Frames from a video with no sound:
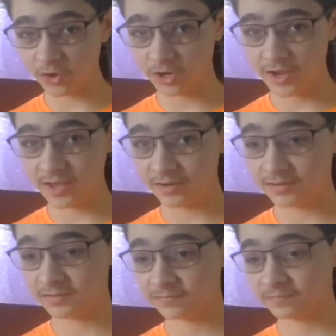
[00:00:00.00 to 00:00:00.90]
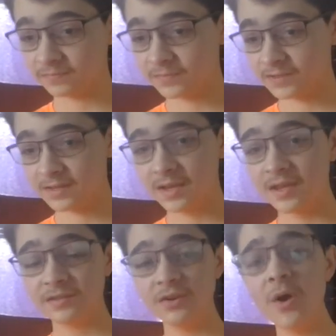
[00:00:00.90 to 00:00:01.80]
And
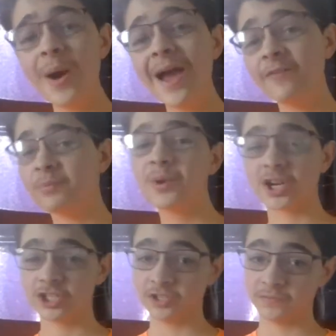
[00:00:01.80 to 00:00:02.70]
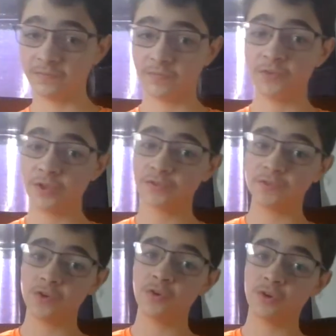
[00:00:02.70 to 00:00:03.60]
so now I have a prediction for those of you
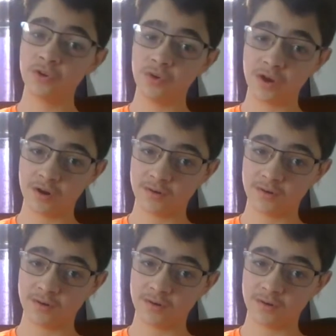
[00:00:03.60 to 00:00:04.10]
who are new here.